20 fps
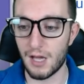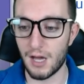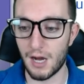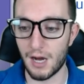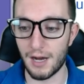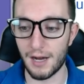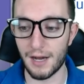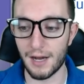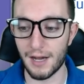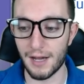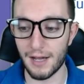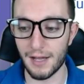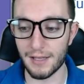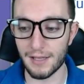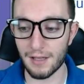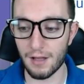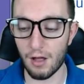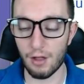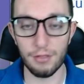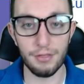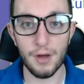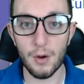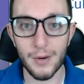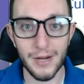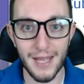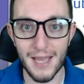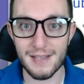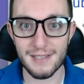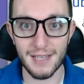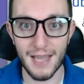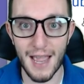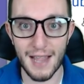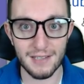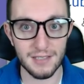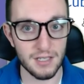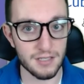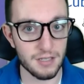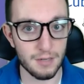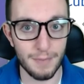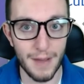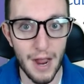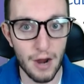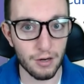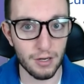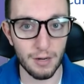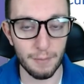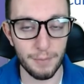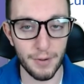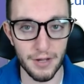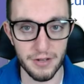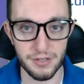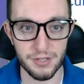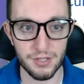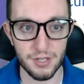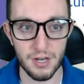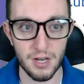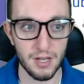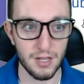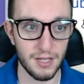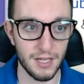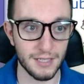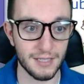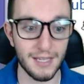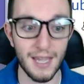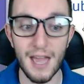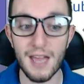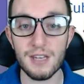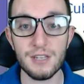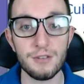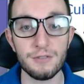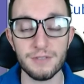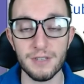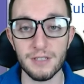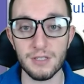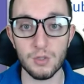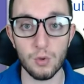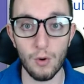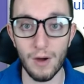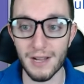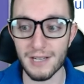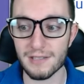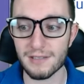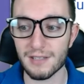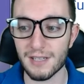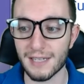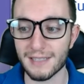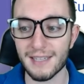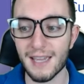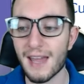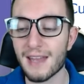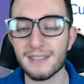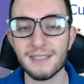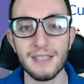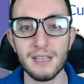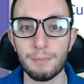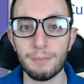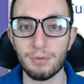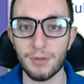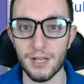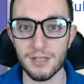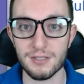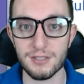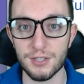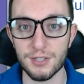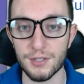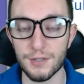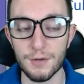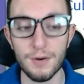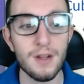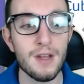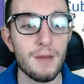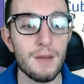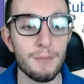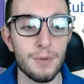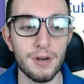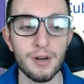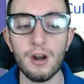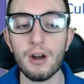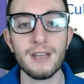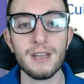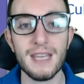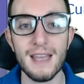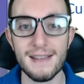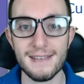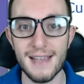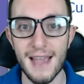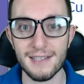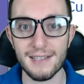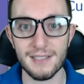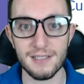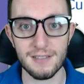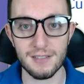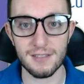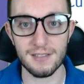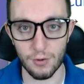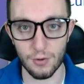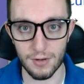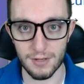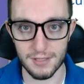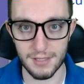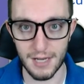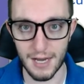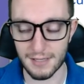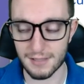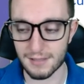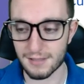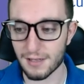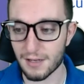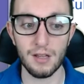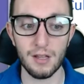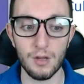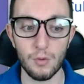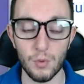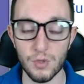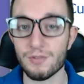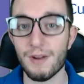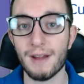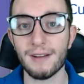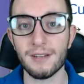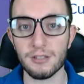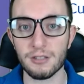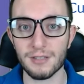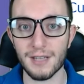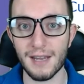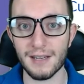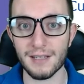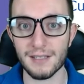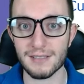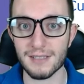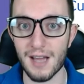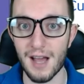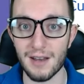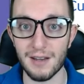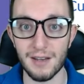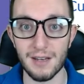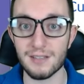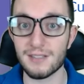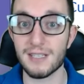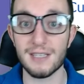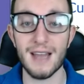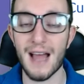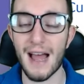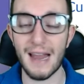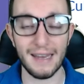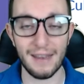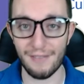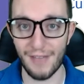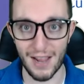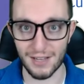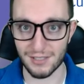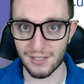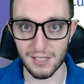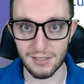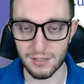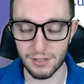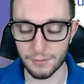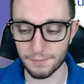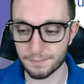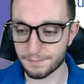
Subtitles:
Although it has access to Power-Up Punch, it can use it twice. It can get a +2, but it already has access to Swords Dance, which regular Kangaskhan did not have access to.